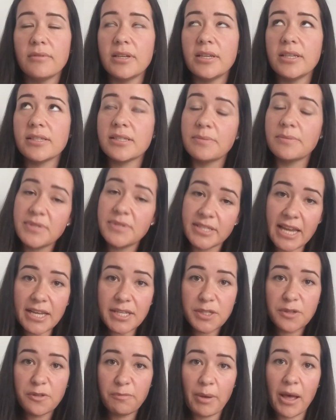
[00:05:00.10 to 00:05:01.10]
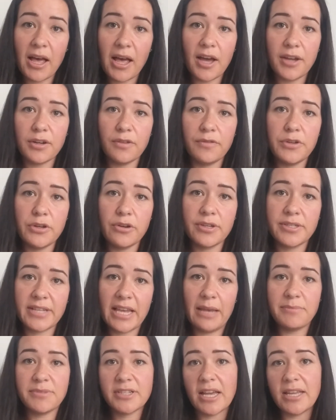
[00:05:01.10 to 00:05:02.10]
substantive part of your
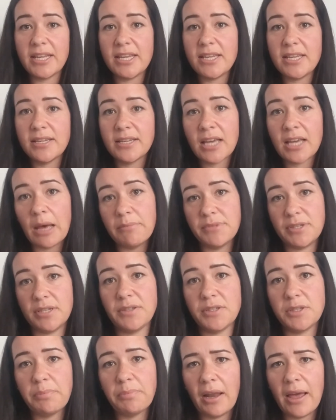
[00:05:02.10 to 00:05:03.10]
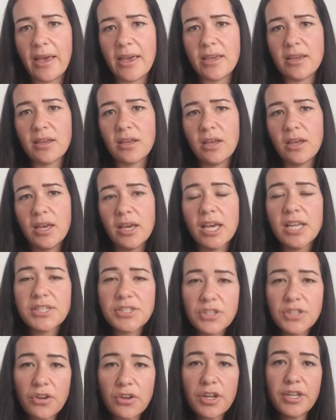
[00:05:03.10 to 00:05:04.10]
exam study comes into play. It's not